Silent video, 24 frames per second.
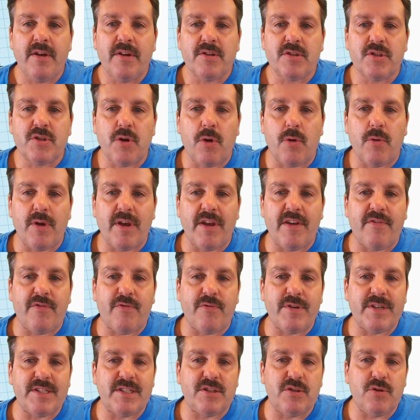So if
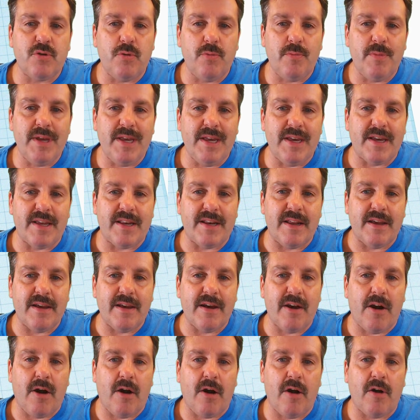we zoom in,
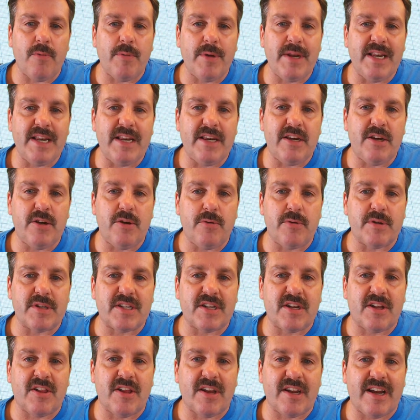all we need to do is
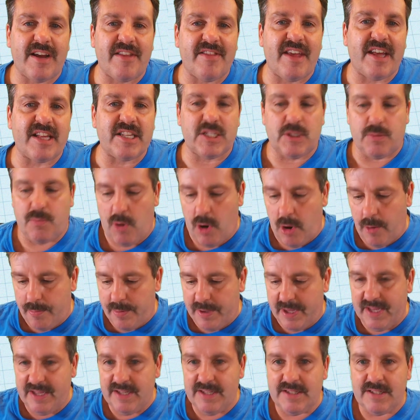click on that small
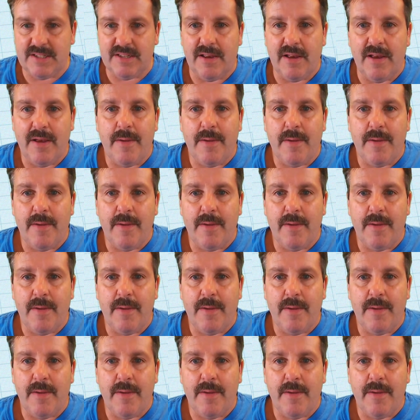piece